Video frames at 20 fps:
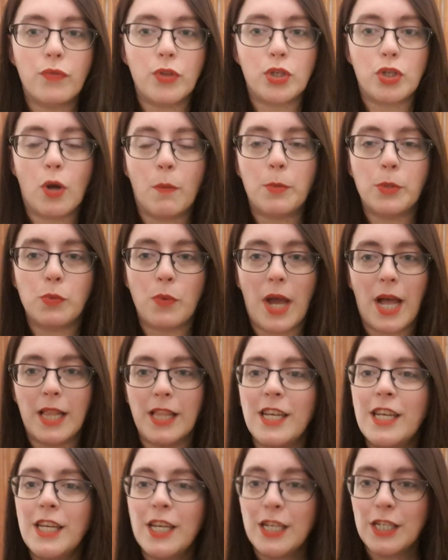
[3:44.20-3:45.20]
over the top as
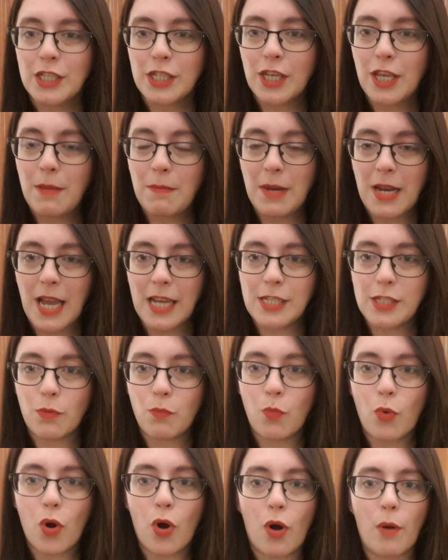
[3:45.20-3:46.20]
well to keep me nice
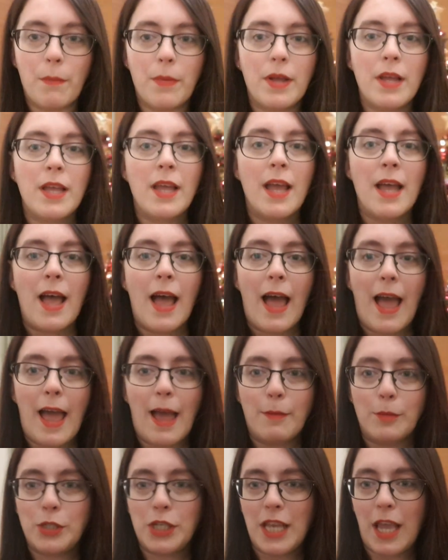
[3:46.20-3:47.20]
and warm.
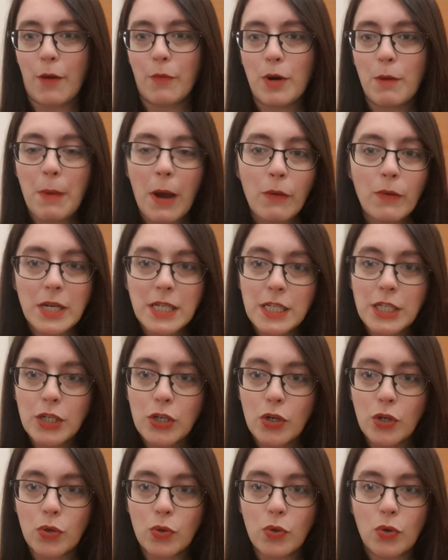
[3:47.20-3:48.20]
So yeah, we're about ready to
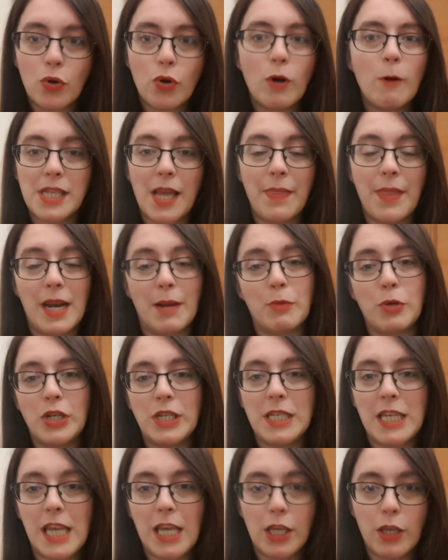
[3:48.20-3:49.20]
go, and then I'm
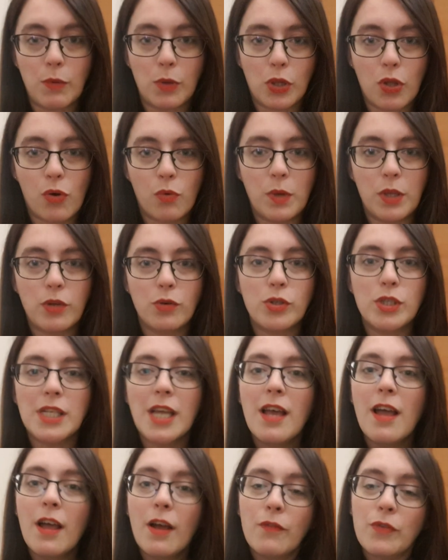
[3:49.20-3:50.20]
going to take you along with
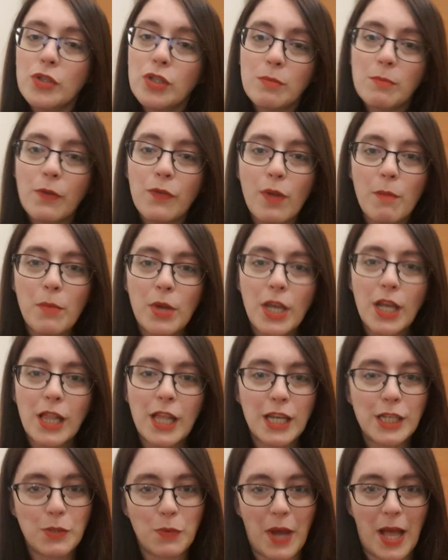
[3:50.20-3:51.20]
us for some of the
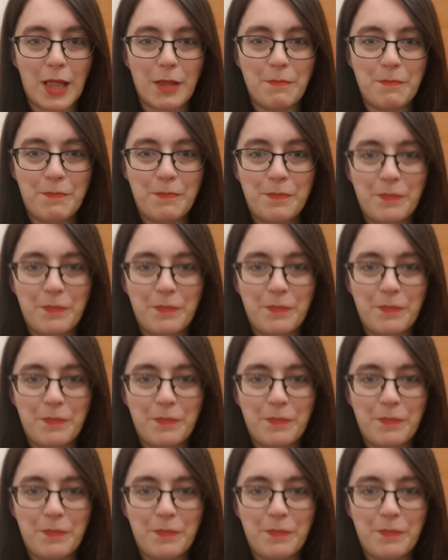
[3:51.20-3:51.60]
meal as well.